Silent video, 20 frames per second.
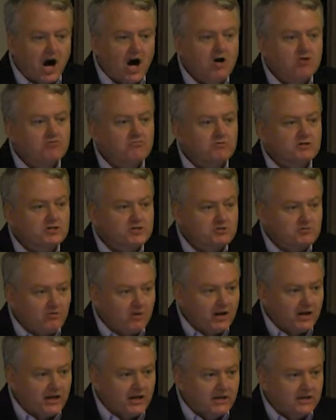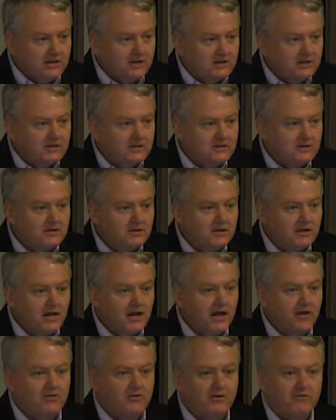unrestrained
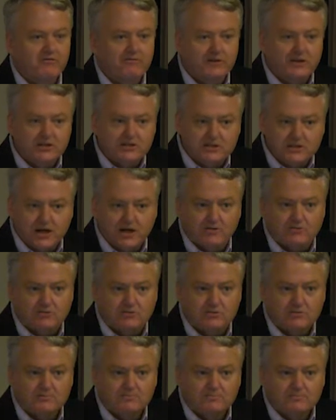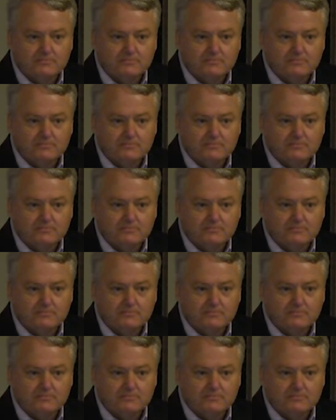in their fee schedules.